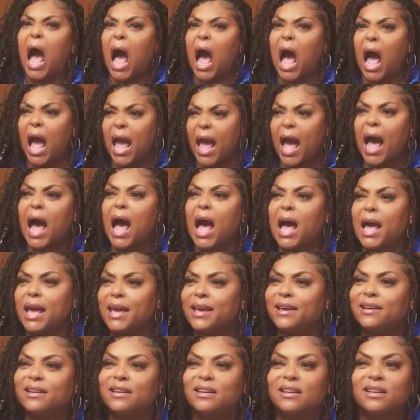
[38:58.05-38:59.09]
I,
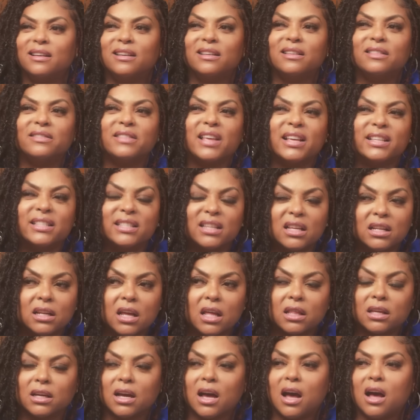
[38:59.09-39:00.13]
I, that's
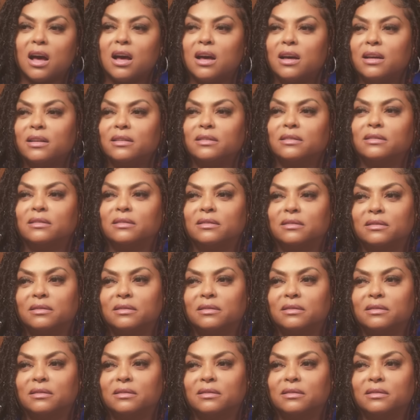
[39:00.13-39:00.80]
another God.